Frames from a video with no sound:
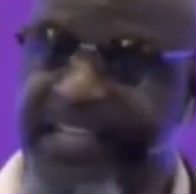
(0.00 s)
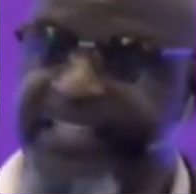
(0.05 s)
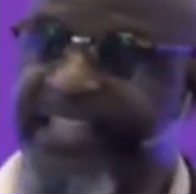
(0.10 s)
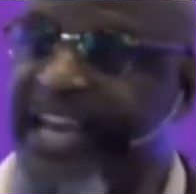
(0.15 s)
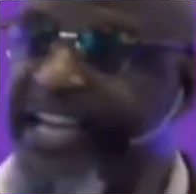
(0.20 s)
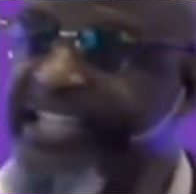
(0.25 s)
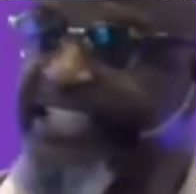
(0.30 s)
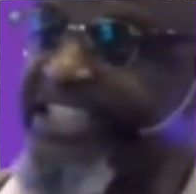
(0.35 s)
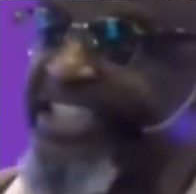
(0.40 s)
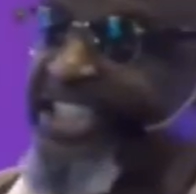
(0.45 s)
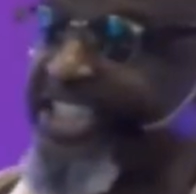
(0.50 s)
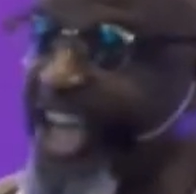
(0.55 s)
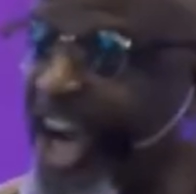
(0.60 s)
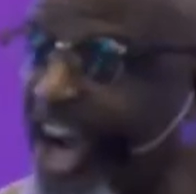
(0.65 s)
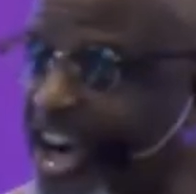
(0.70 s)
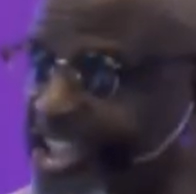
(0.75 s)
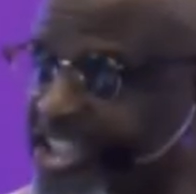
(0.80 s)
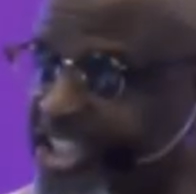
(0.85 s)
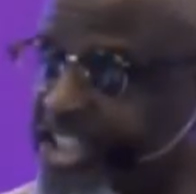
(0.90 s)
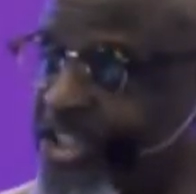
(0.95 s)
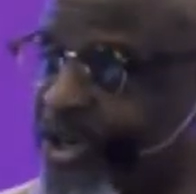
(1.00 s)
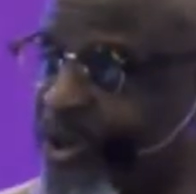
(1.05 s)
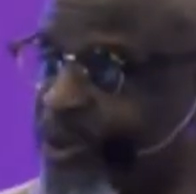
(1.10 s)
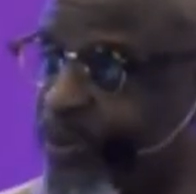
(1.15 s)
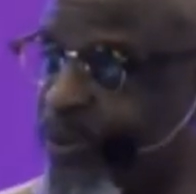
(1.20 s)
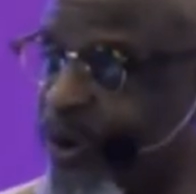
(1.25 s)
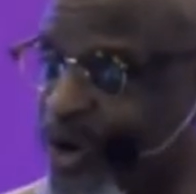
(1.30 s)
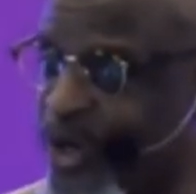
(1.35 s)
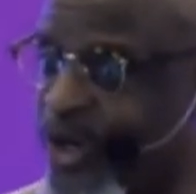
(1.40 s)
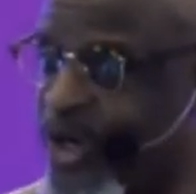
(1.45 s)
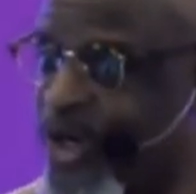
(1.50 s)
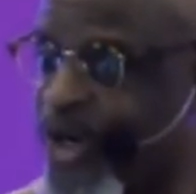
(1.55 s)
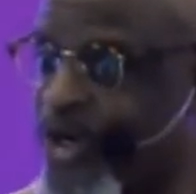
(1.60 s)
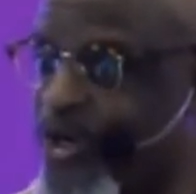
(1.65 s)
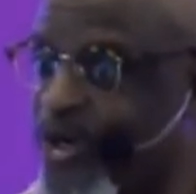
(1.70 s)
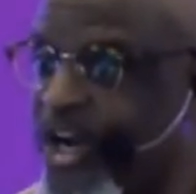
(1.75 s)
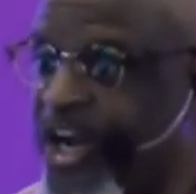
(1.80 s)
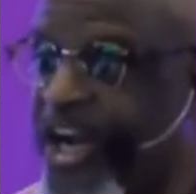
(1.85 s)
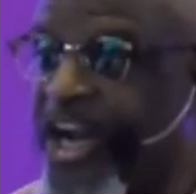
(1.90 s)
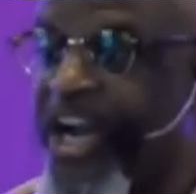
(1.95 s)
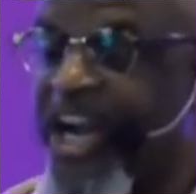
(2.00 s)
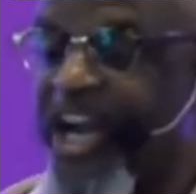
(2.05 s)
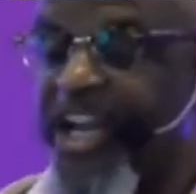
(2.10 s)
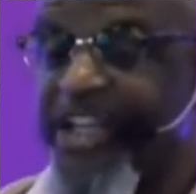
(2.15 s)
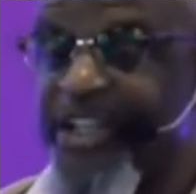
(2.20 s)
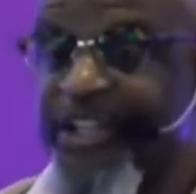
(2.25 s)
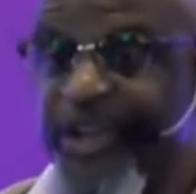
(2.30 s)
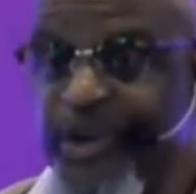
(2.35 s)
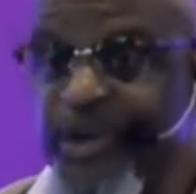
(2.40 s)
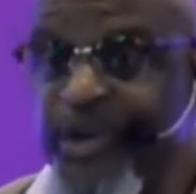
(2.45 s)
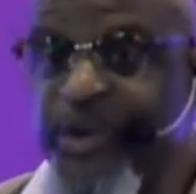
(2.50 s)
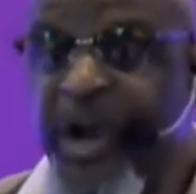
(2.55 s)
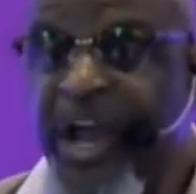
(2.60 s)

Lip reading: that shocks your world, you